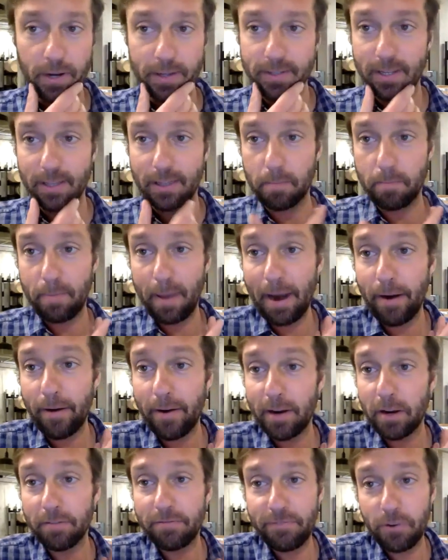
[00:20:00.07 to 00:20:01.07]
that the
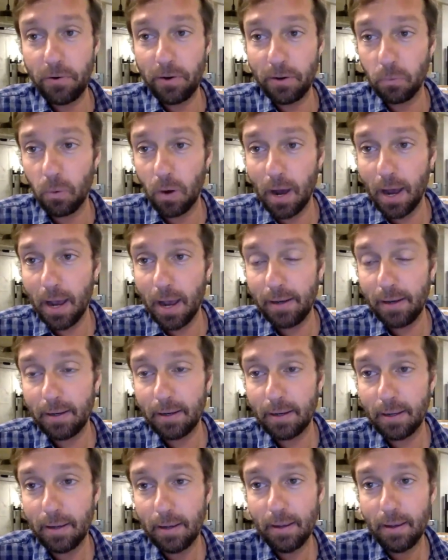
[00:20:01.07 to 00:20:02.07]
pairing of food and wine,
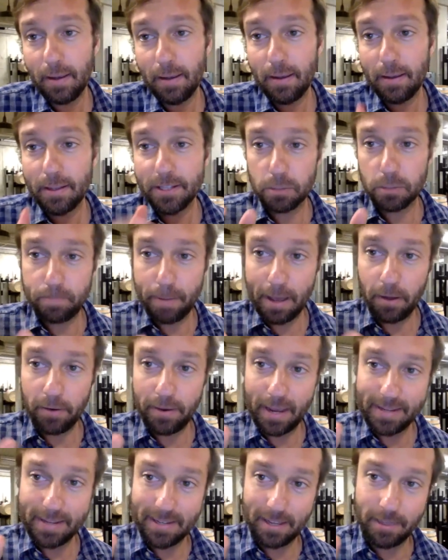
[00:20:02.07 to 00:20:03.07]
spelled
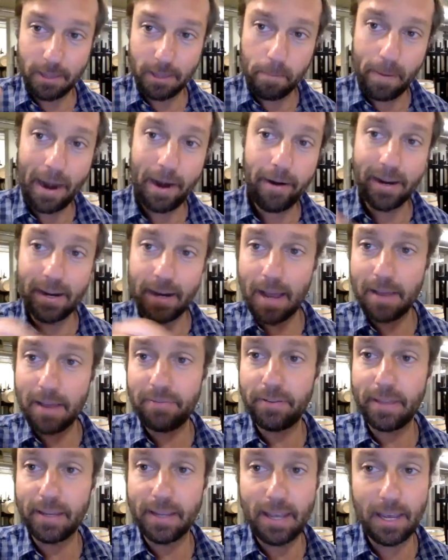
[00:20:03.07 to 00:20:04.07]
as in the paring knife
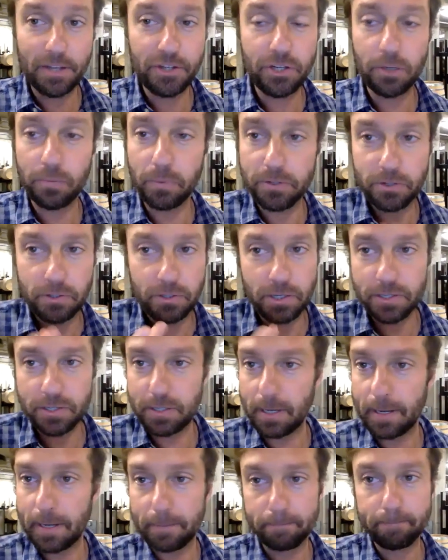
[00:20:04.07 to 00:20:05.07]
in the kitchen, was just
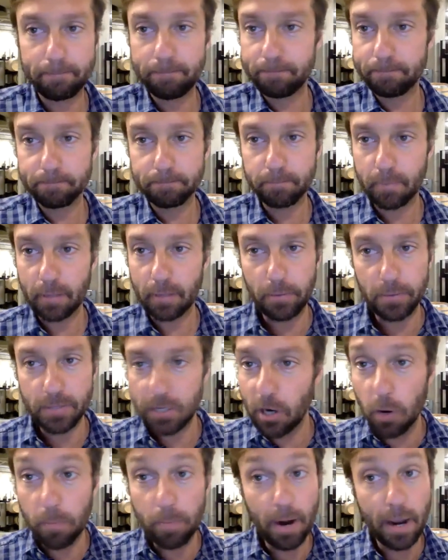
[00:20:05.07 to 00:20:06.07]
it was a
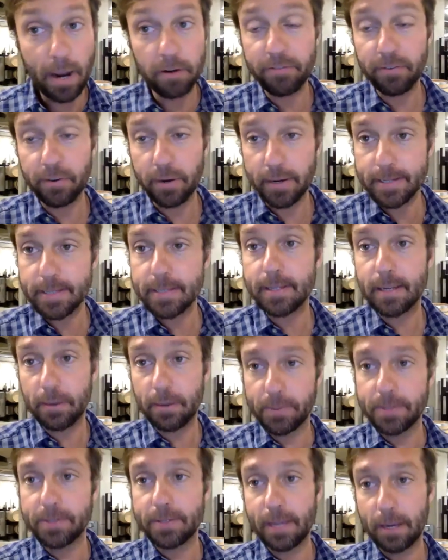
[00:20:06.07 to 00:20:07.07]
no-brainer for us. It
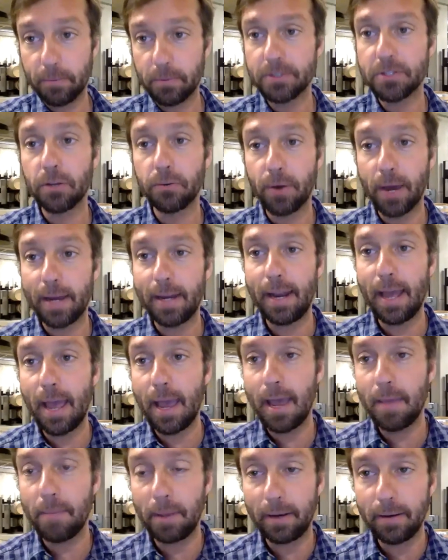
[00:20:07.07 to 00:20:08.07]
was the right
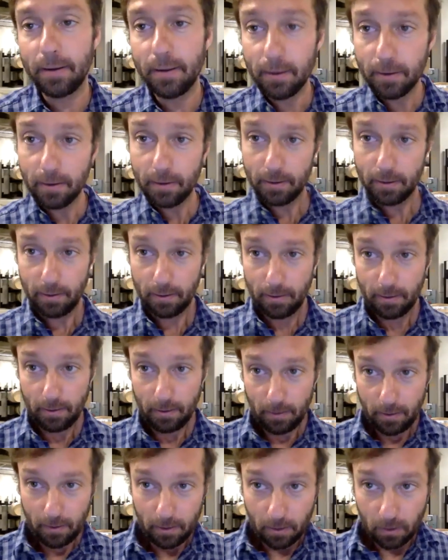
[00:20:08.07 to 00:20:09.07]
name, and
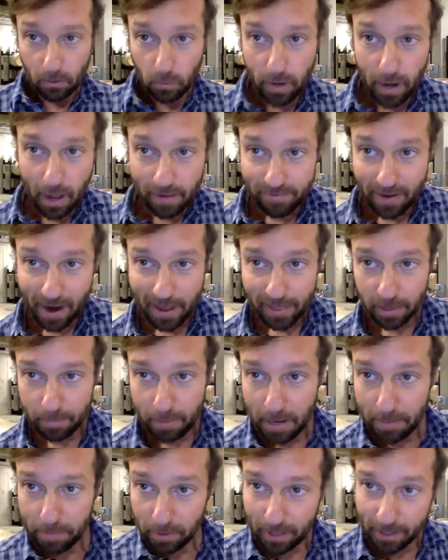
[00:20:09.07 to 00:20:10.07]
we're not violent
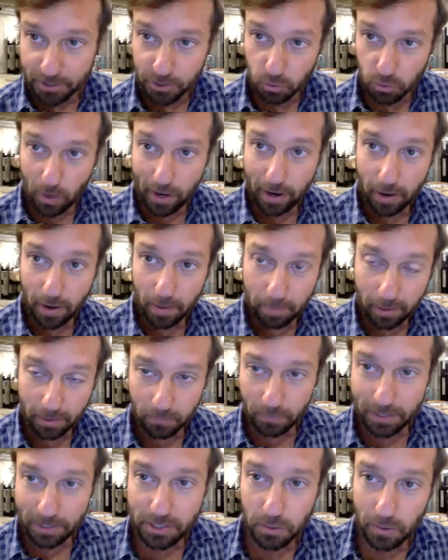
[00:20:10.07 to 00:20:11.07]
people, I swear, but
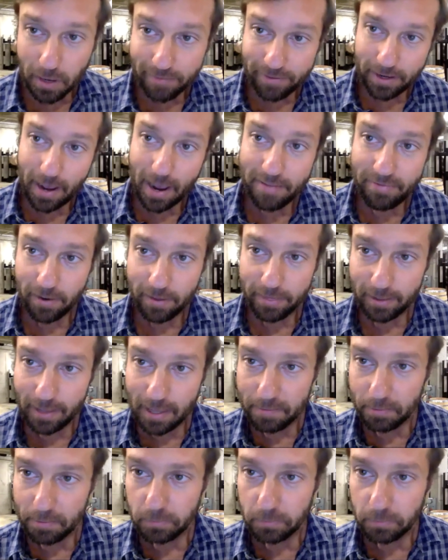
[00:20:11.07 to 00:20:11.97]
we do have a knife on the label.